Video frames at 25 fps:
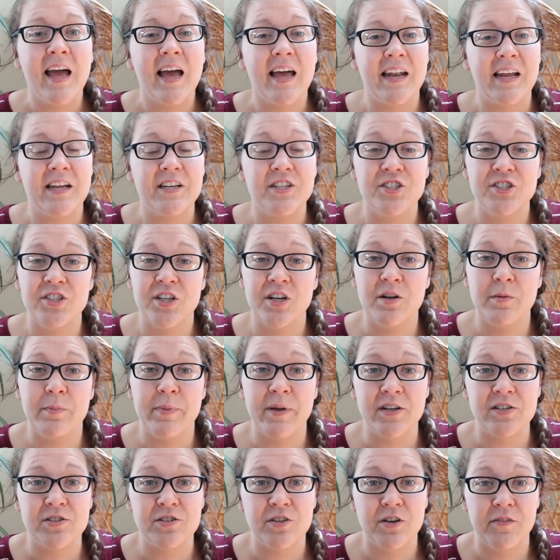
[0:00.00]
and I shared a
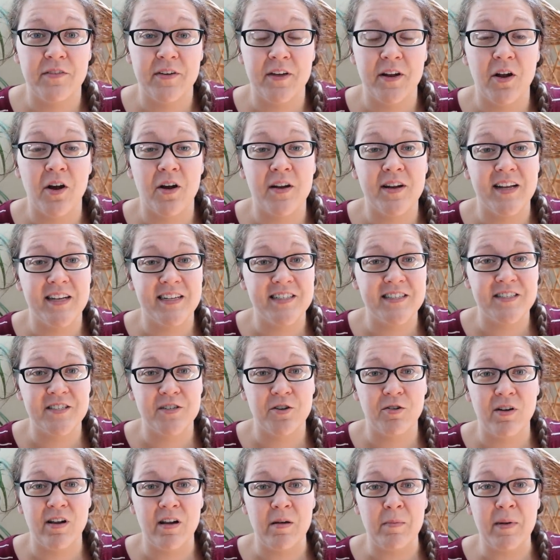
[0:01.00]
picture of it on
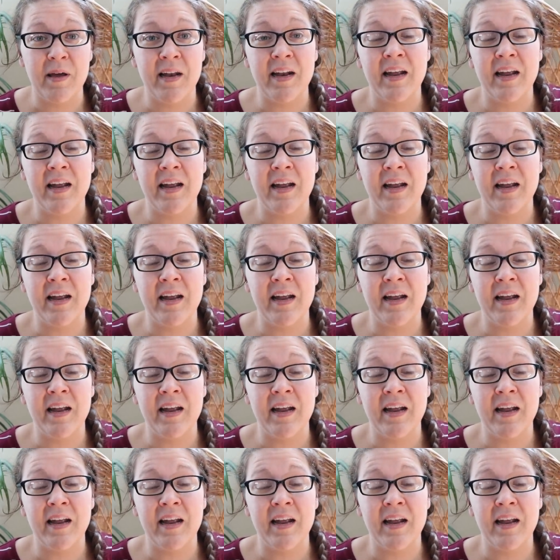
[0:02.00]
Instagram,